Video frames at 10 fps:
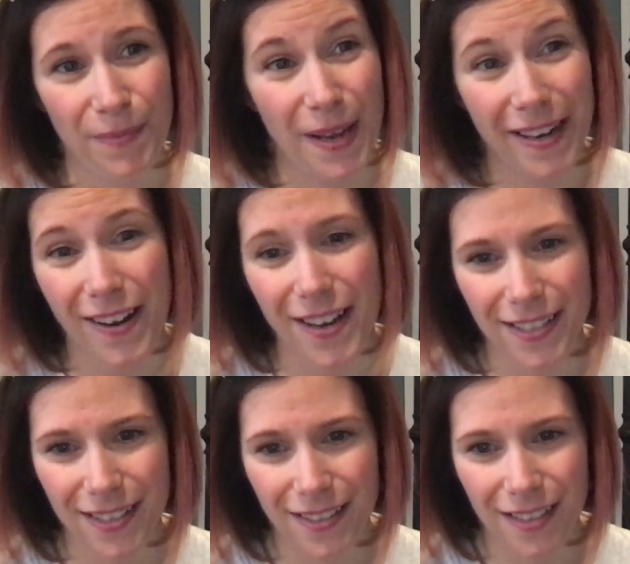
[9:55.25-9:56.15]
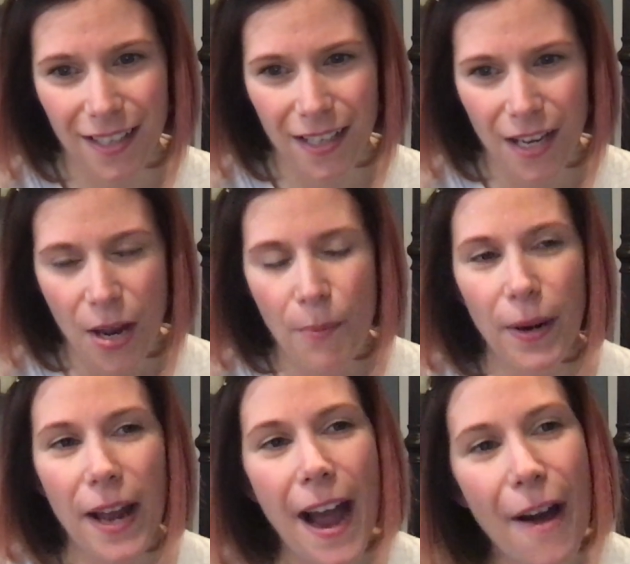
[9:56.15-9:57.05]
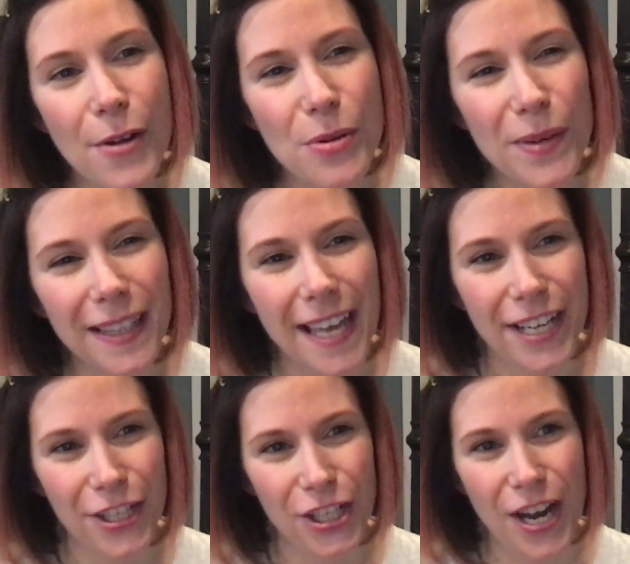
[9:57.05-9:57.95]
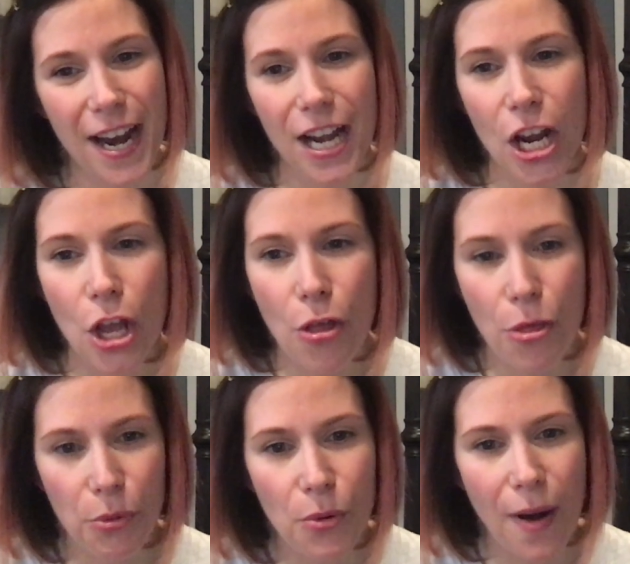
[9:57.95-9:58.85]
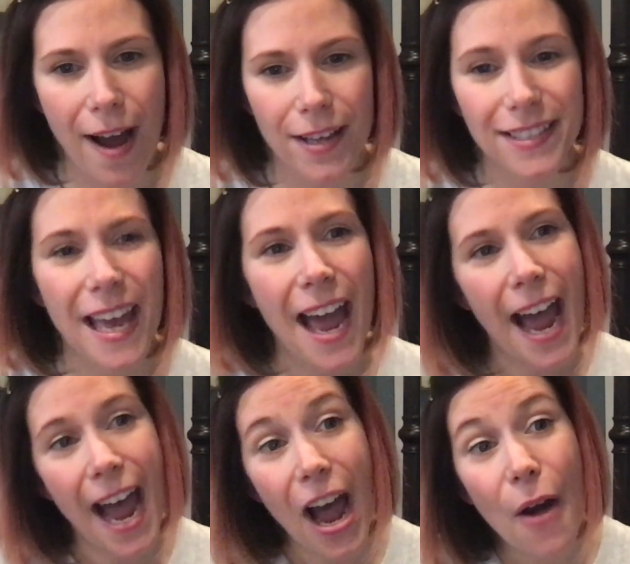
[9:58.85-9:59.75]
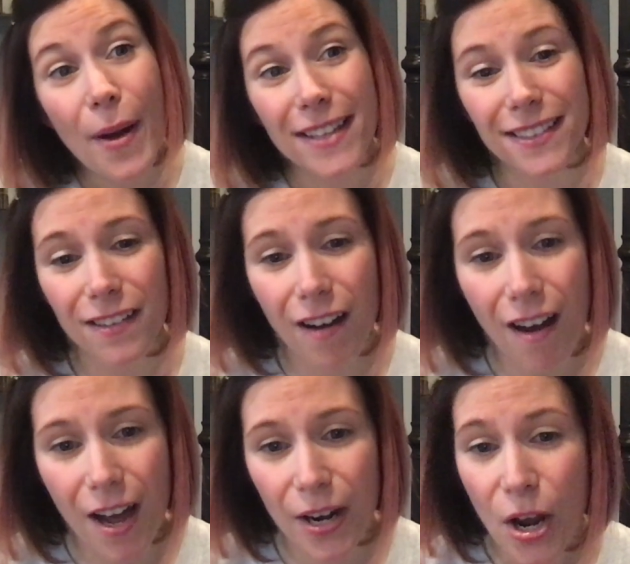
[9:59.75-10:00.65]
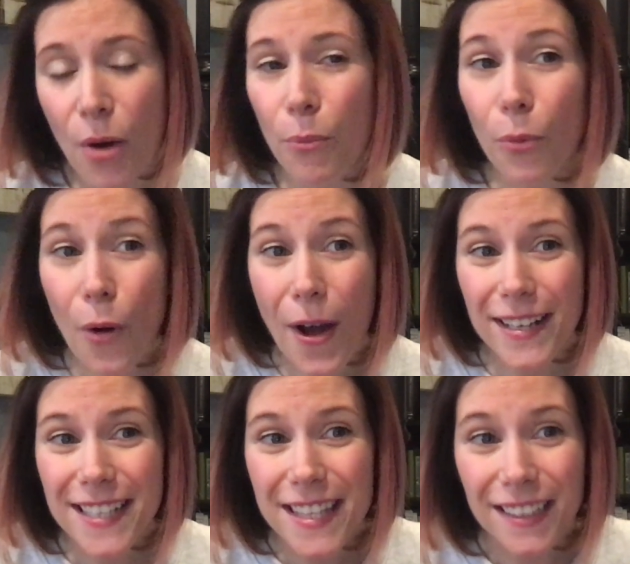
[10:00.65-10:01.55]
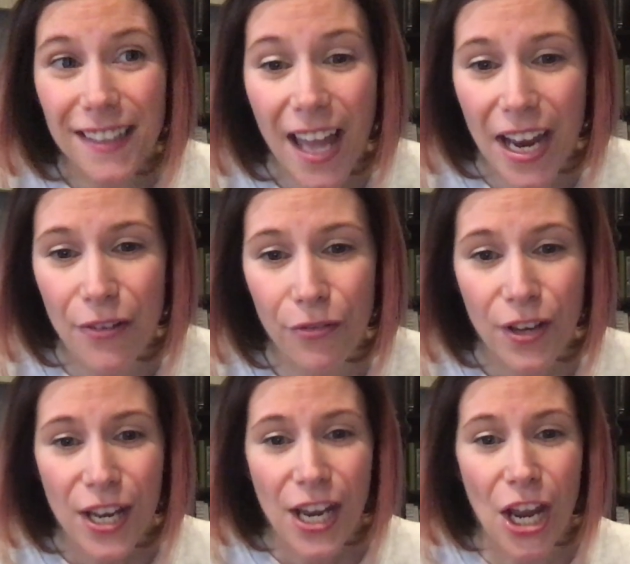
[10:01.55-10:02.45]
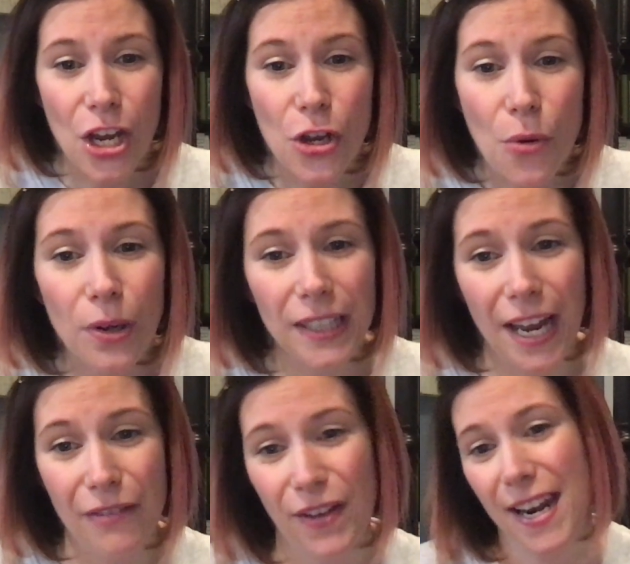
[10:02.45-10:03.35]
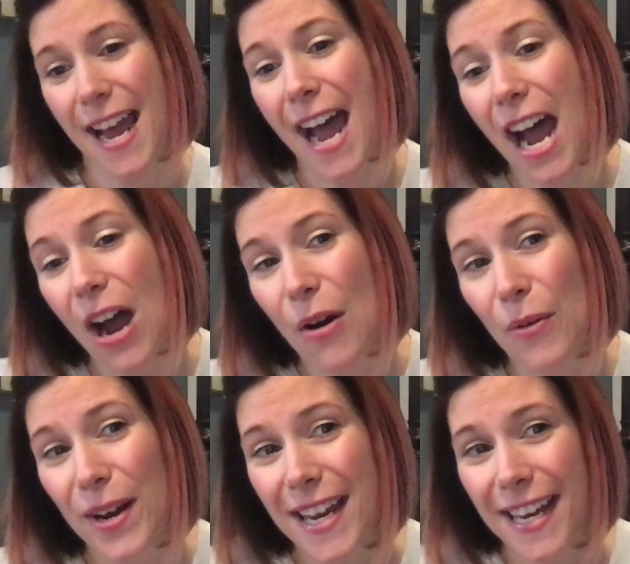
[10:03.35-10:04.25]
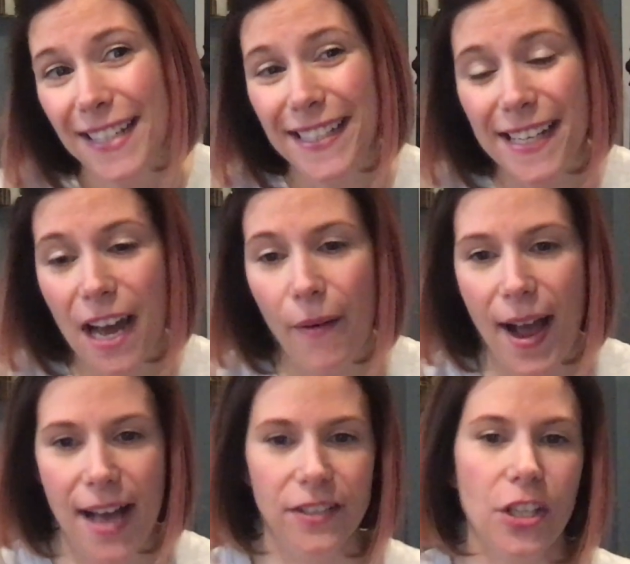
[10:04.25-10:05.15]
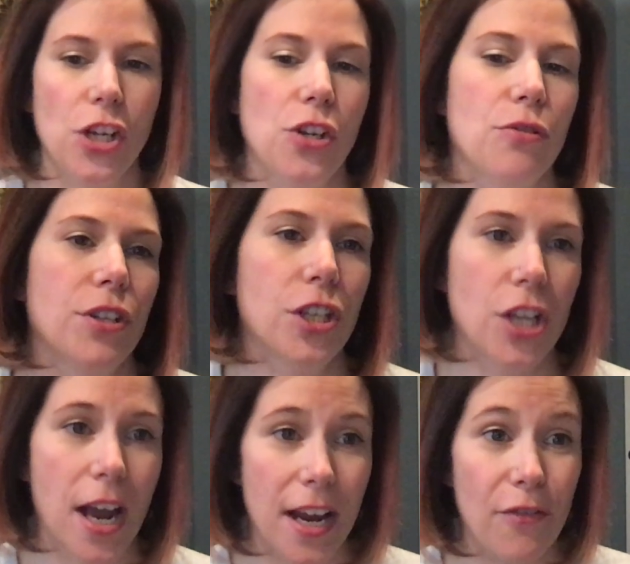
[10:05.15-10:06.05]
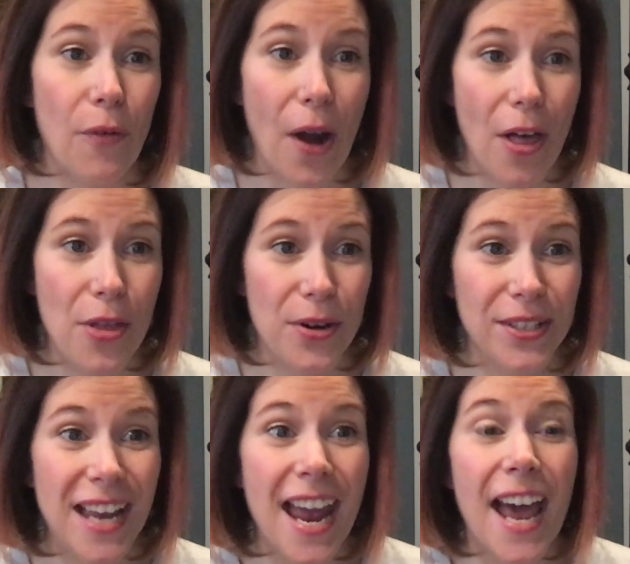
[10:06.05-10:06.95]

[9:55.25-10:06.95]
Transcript: not us. But how can we let it shine through us? How has God brought the life in your life, how is he now asking you to shine for others?